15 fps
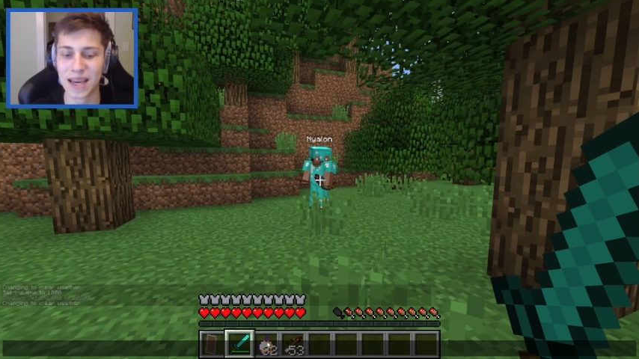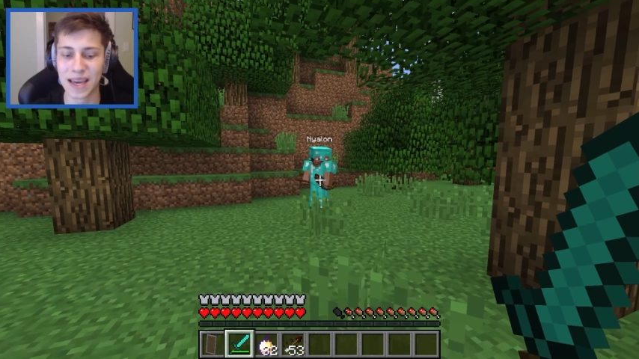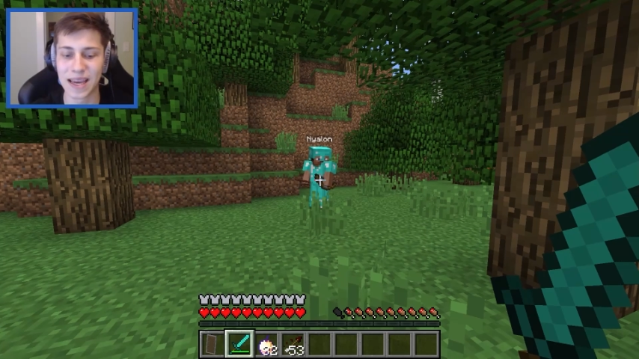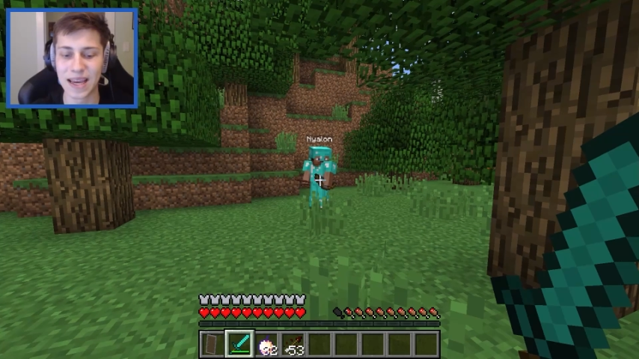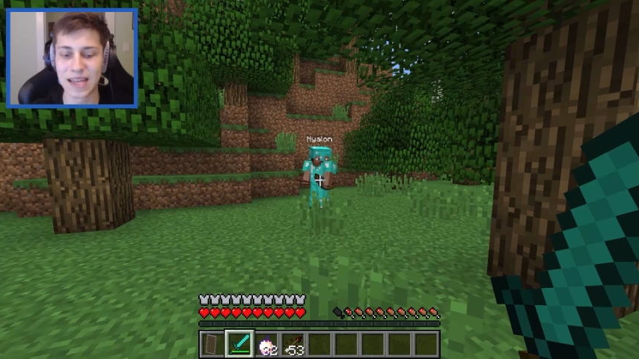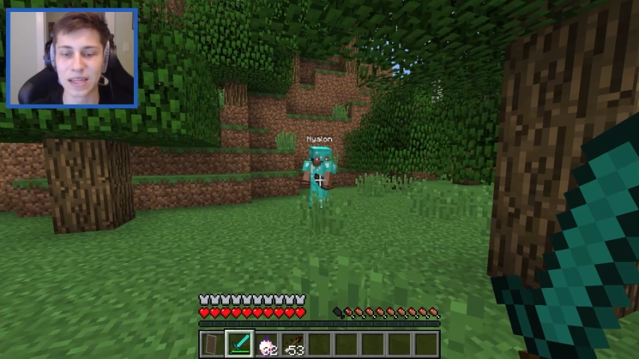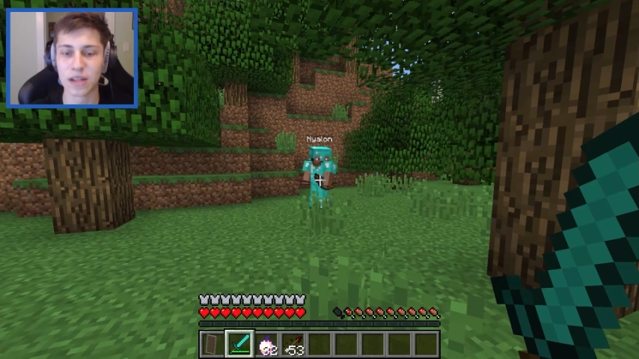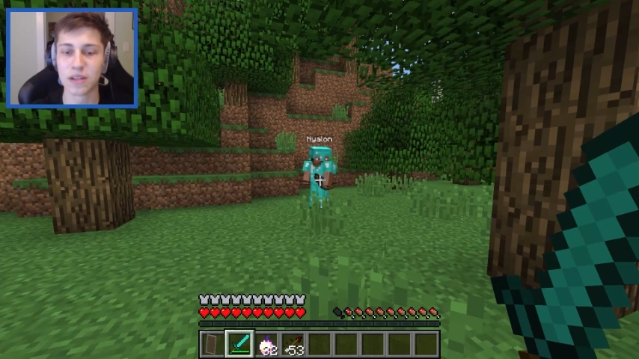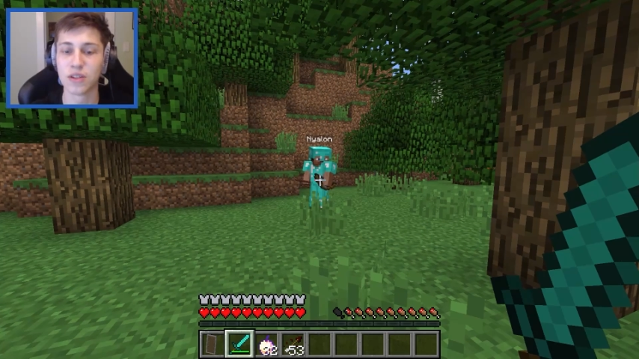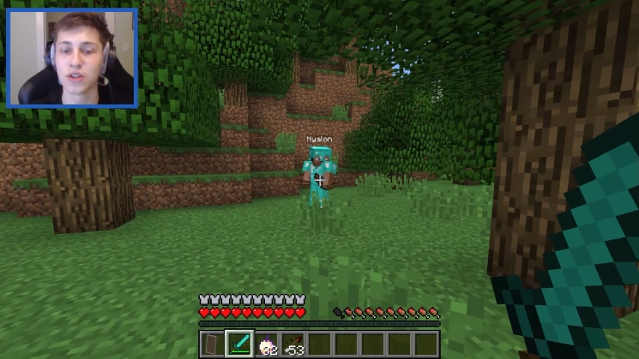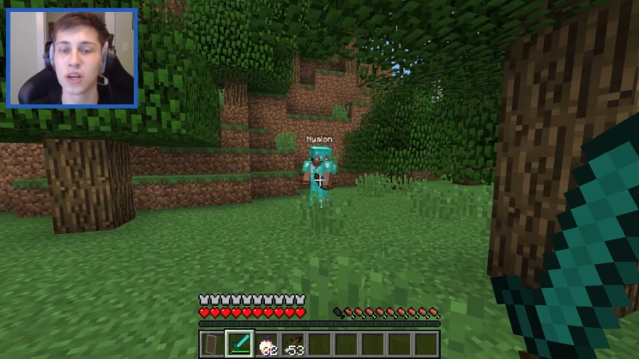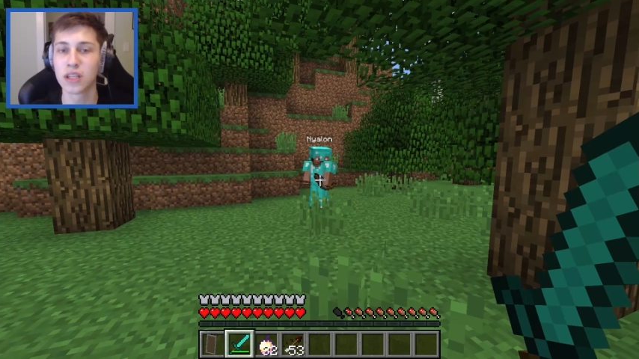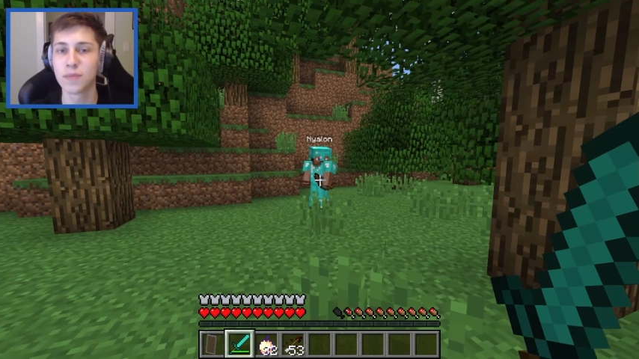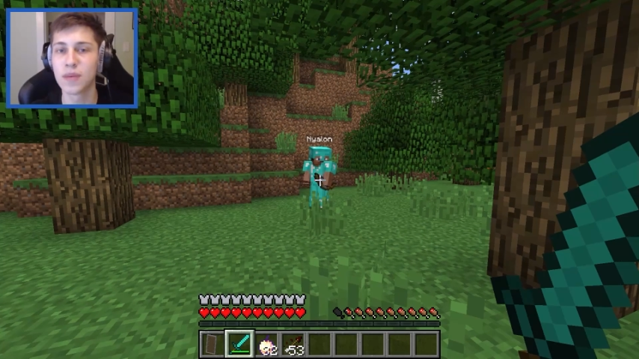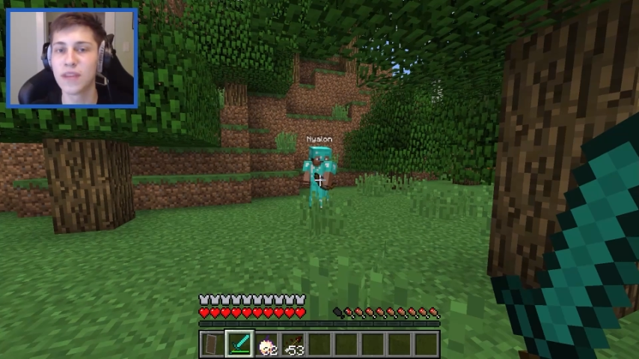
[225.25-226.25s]
is
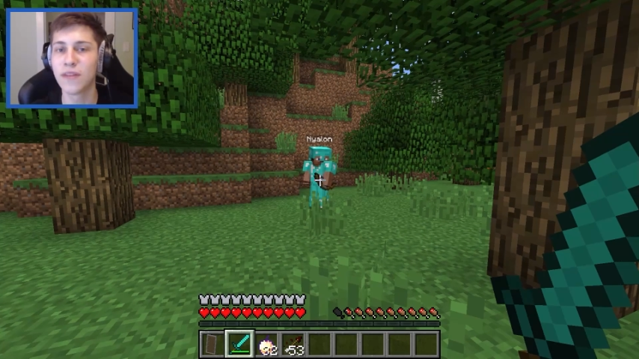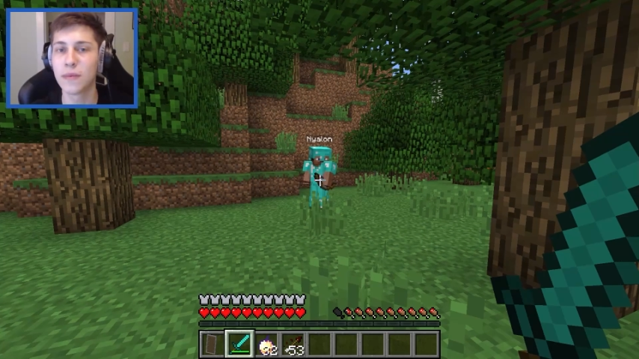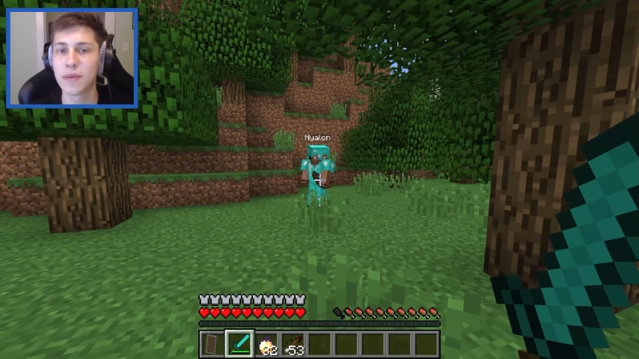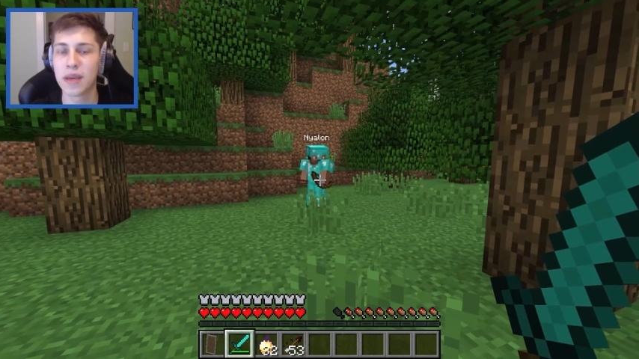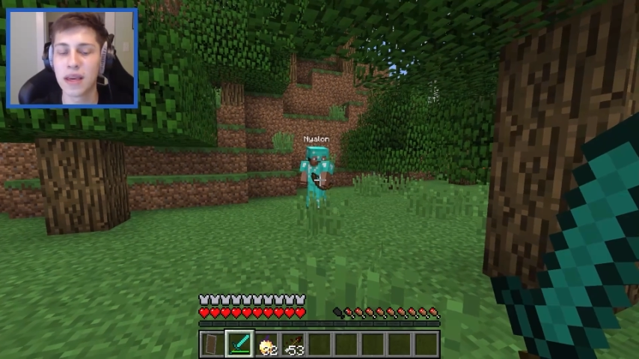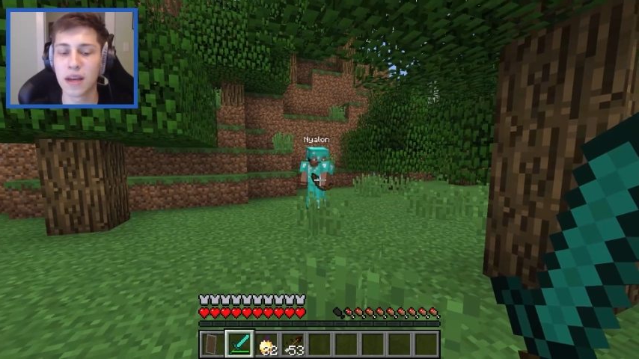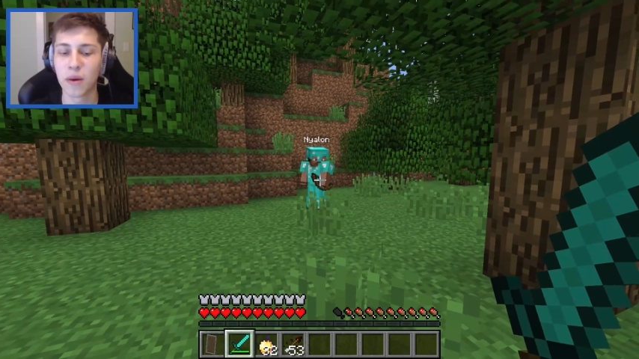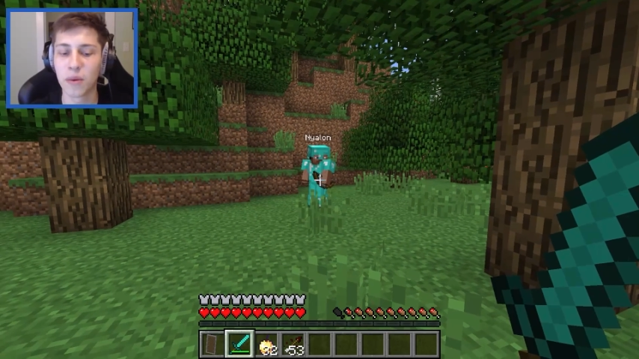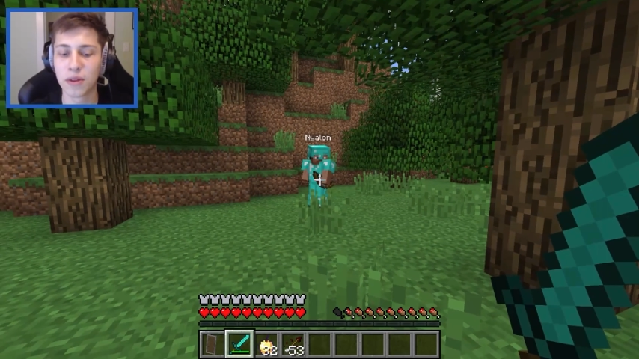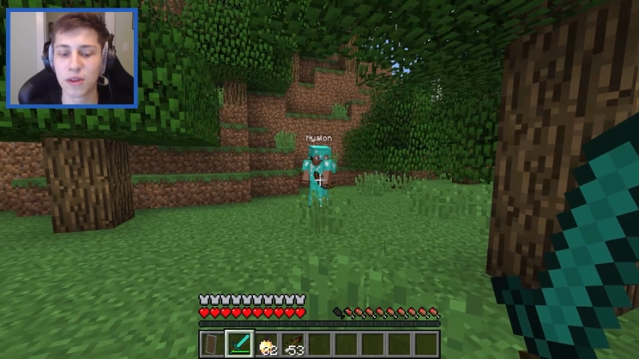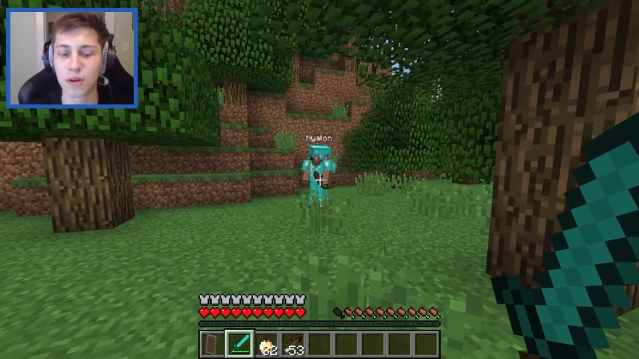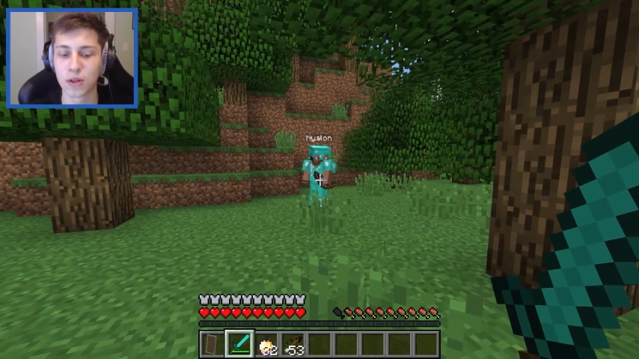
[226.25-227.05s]
just PvPing with your